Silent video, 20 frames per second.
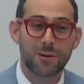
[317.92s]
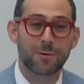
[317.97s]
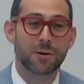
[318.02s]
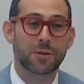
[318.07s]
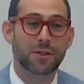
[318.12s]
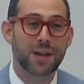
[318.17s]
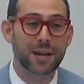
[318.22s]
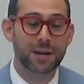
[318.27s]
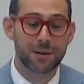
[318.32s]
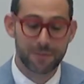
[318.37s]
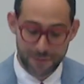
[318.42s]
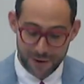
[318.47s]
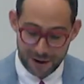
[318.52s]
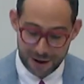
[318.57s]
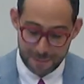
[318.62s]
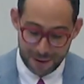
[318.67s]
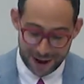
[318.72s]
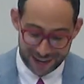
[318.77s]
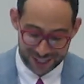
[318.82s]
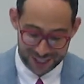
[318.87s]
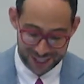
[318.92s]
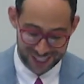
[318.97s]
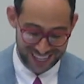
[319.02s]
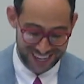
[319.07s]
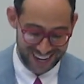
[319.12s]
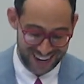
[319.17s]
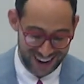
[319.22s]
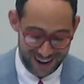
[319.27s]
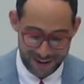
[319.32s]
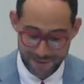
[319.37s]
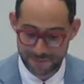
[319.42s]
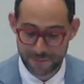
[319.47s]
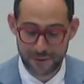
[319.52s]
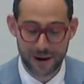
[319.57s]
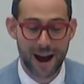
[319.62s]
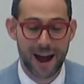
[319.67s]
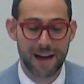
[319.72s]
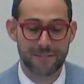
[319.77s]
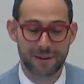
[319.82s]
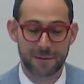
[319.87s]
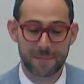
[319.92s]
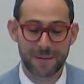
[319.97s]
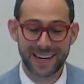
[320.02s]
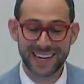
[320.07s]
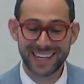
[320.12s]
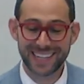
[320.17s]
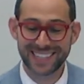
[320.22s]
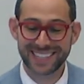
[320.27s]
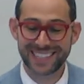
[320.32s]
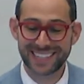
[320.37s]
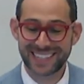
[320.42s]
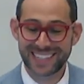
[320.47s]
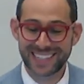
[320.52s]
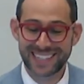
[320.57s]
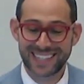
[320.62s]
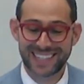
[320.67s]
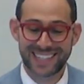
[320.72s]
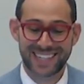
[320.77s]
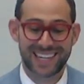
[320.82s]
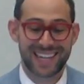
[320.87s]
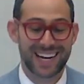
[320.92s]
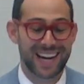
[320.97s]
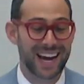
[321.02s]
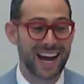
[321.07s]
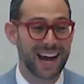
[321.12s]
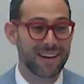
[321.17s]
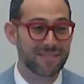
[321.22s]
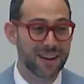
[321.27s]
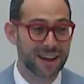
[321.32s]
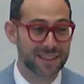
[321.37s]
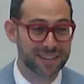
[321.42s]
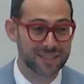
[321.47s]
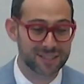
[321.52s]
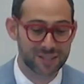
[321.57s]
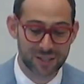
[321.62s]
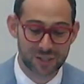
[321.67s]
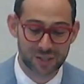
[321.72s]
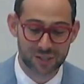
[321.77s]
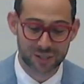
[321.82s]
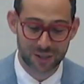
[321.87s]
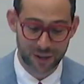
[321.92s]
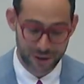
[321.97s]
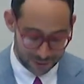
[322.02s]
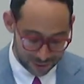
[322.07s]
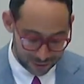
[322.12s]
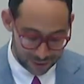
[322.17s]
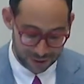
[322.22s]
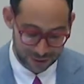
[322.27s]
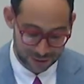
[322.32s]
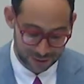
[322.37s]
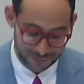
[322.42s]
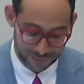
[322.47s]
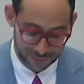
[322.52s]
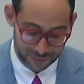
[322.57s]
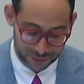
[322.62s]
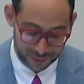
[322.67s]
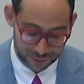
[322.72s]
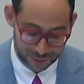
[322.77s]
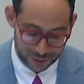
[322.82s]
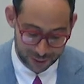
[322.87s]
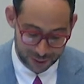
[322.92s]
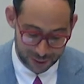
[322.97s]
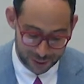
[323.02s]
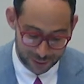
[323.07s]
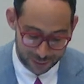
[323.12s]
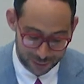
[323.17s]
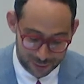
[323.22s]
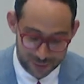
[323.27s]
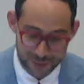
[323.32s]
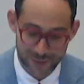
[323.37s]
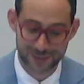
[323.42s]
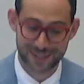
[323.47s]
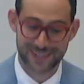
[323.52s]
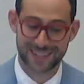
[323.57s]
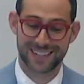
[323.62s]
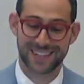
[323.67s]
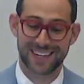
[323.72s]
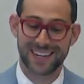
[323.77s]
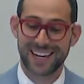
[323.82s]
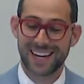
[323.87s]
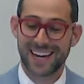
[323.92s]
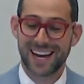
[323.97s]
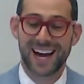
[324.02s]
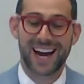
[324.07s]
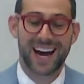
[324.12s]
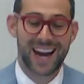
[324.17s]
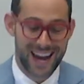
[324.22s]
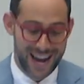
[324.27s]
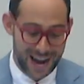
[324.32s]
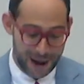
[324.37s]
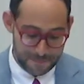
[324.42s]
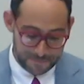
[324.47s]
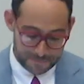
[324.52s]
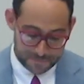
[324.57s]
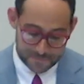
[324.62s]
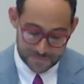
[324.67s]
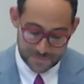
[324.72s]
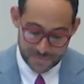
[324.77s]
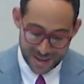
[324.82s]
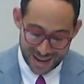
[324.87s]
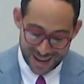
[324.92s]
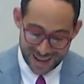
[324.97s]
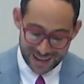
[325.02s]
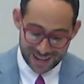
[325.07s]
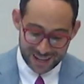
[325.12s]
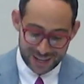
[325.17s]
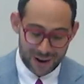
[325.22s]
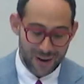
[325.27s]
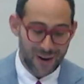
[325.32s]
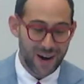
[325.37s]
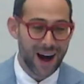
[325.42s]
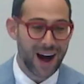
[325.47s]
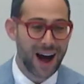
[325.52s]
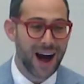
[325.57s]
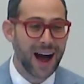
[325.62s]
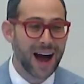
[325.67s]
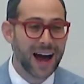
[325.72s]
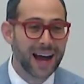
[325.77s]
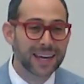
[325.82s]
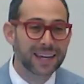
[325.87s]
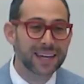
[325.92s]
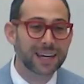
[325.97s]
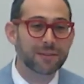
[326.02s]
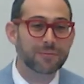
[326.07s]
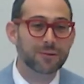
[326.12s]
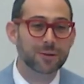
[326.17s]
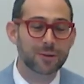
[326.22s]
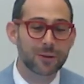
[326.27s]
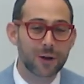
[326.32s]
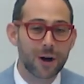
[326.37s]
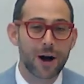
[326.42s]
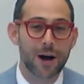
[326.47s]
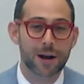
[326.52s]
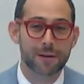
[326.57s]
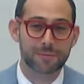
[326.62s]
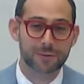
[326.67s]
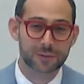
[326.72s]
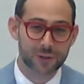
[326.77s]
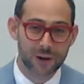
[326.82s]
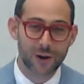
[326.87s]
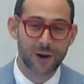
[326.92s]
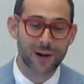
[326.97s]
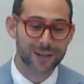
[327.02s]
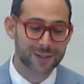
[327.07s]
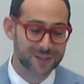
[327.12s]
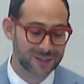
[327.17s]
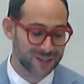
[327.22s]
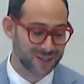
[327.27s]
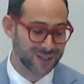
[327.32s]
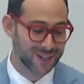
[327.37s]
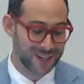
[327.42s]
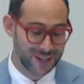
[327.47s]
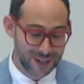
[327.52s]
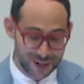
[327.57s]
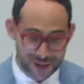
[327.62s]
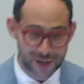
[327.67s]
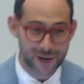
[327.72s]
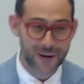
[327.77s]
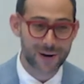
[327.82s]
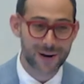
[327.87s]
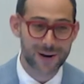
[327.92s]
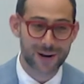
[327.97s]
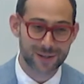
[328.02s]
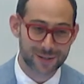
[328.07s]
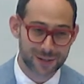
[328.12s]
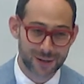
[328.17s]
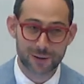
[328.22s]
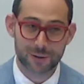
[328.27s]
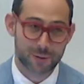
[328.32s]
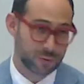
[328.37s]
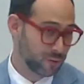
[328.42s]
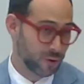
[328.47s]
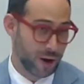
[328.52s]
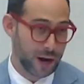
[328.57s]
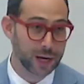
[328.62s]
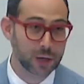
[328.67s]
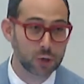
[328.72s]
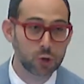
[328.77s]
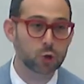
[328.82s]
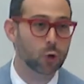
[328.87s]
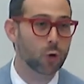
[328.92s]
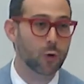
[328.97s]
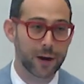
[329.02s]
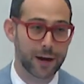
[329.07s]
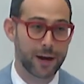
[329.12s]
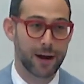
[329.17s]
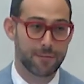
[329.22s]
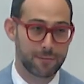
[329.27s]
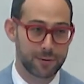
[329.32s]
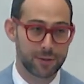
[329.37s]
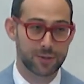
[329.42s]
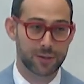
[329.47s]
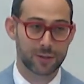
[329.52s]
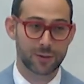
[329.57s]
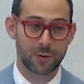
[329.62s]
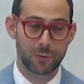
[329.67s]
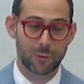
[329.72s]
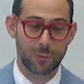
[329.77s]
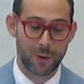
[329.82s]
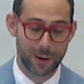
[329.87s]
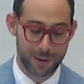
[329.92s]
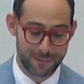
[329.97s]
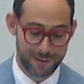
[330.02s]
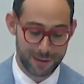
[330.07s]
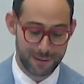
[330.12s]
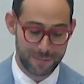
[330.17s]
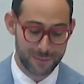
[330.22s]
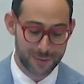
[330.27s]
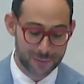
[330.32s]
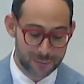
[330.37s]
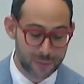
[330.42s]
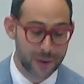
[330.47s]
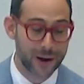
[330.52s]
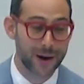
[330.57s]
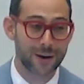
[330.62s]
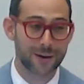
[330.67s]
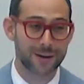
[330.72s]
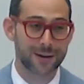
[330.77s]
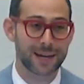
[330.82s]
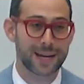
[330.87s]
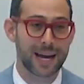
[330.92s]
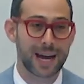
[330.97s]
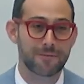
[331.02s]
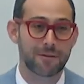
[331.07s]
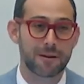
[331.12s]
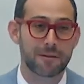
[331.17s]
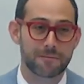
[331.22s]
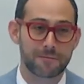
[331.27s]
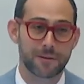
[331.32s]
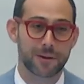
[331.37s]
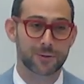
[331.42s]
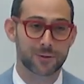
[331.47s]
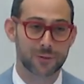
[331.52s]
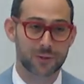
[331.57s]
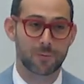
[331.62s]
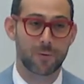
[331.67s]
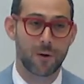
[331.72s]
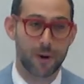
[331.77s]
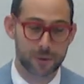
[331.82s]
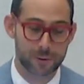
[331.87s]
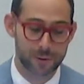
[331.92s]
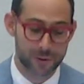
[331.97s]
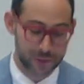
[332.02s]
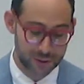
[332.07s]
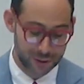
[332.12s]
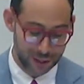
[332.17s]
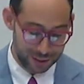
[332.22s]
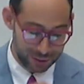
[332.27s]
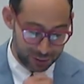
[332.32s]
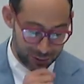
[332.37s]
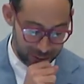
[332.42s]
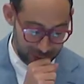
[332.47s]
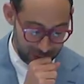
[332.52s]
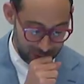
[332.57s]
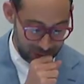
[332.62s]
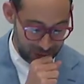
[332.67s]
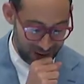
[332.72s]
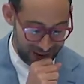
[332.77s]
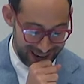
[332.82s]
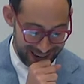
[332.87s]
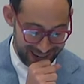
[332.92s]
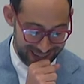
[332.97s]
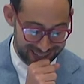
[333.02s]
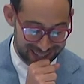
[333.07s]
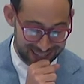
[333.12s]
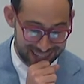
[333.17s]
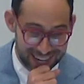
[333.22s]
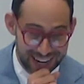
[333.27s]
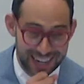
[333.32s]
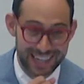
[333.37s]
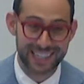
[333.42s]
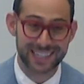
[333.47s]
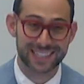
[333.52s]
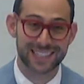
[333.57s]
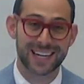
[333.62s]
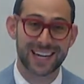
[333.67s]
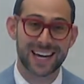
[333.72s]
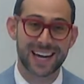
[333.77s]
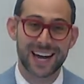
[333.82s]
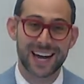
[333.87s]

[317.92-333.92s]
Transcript: Well, thank you very much uh, for having me. I have nothing to disclose. Good news. Um, you know, I give a lot of talks in a year, and I'll tell you the truth, I enjoy every single one of them, but rarely have I felt so honored as I do uh, tonight.